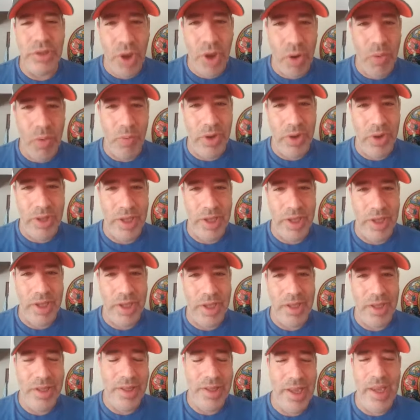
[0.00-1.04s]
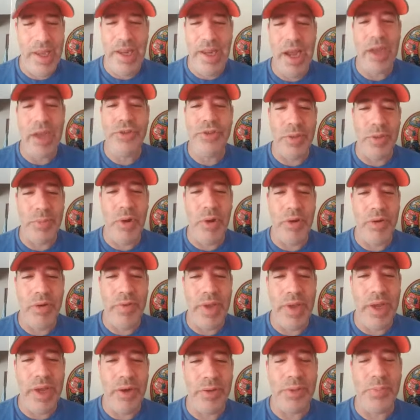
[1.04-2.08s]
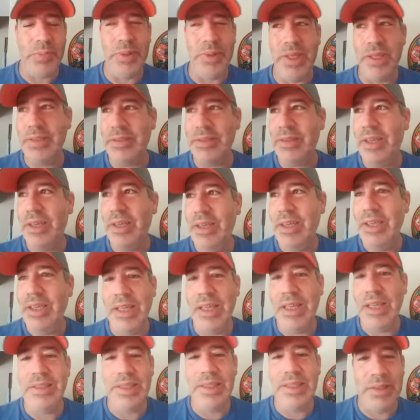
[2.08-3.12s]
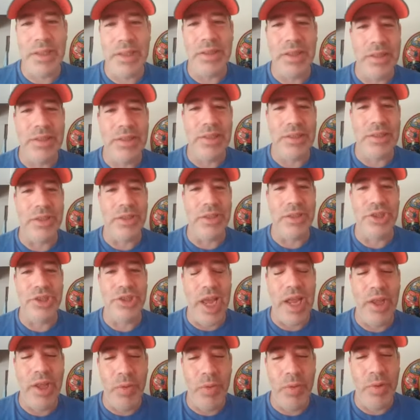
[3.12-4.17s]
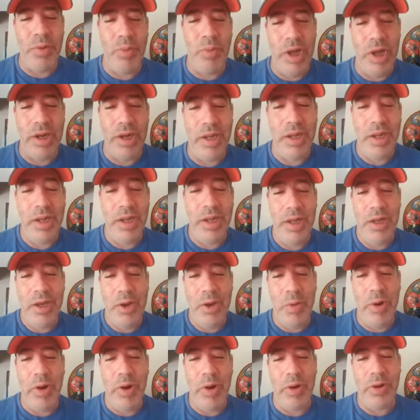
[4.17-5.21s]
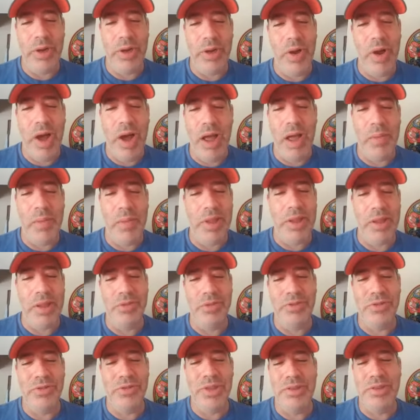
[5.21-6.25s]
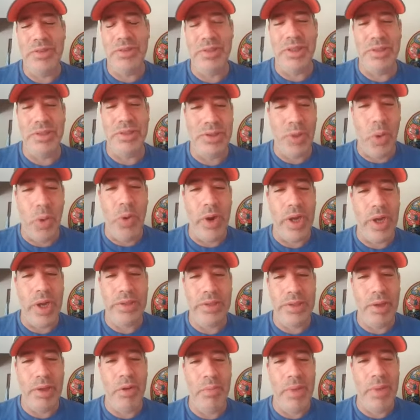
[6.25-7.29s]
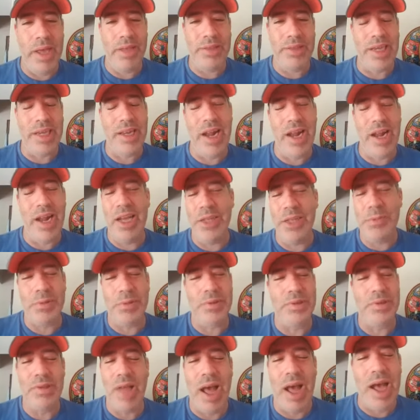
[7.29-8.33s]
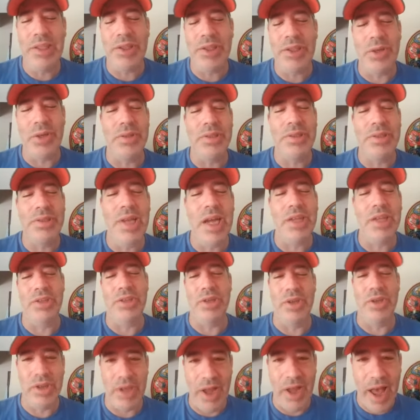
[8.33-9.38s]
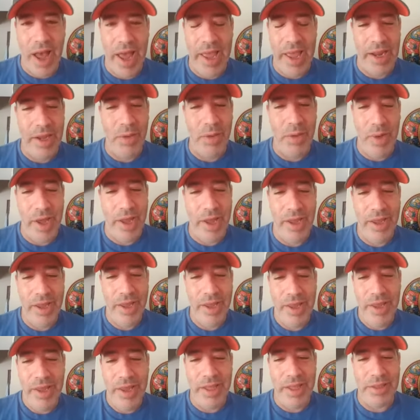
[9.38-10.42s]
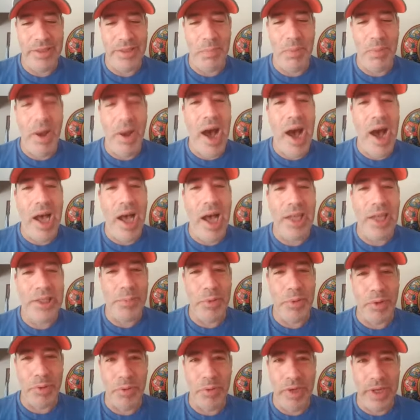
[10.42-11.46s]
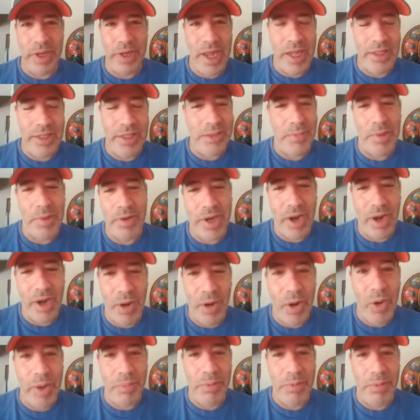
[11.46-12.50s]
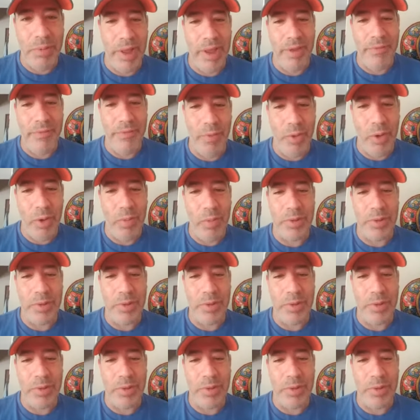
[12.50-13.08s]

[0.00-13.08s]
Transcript: really need extra motivators, but this is a genuine one where, just the story is so amazing. And Oskar is such a good guy anyway. It's impossible to root against him. I don't care who he played for, but